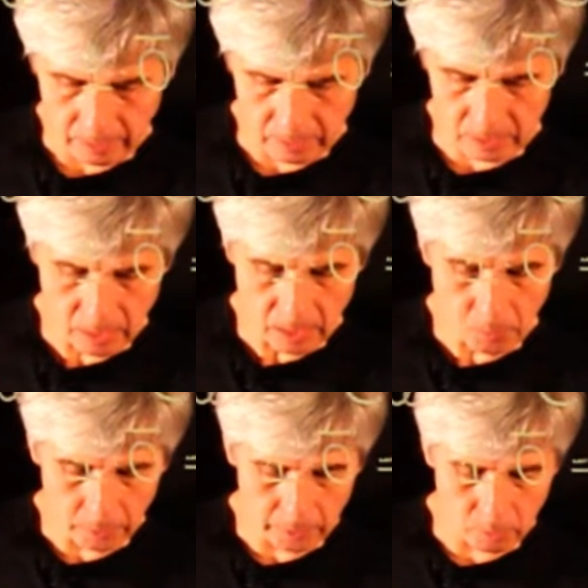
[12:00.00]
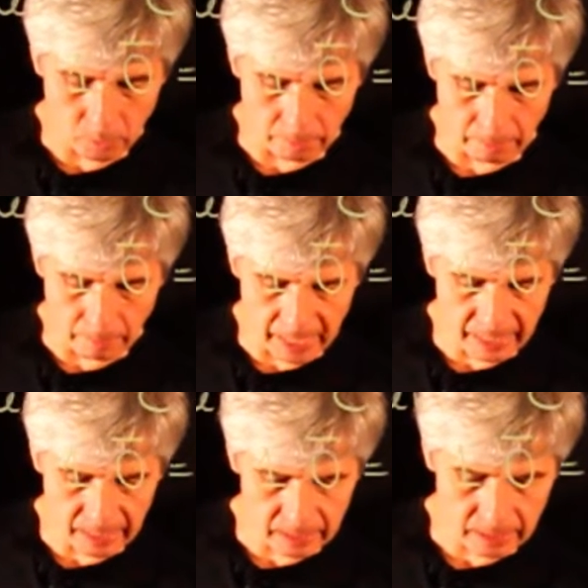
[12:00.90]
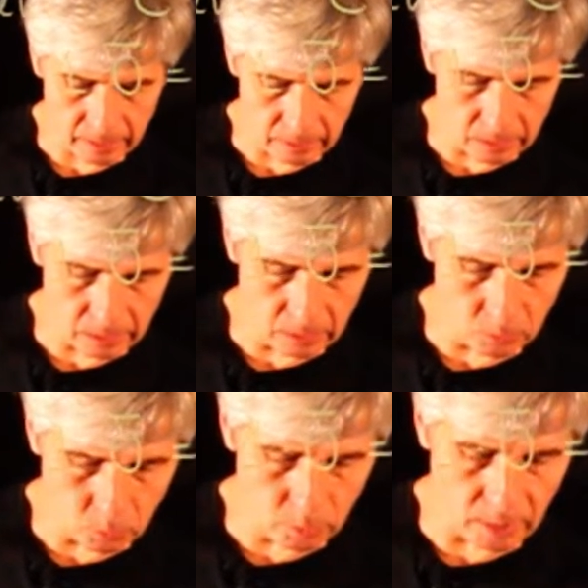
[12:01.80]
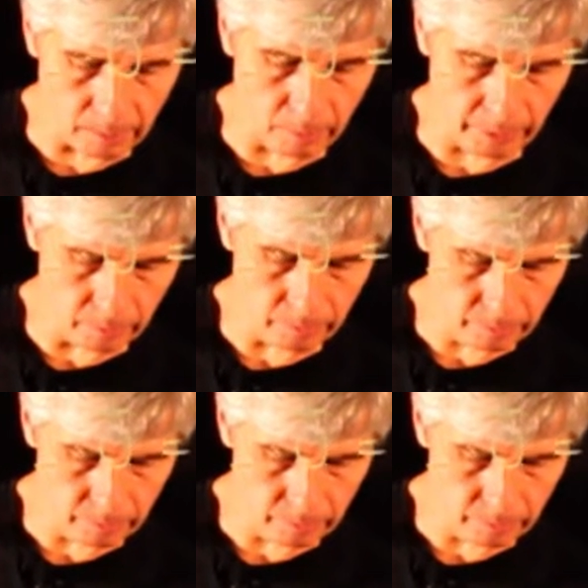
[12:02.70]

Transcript: is equal to minus C2w.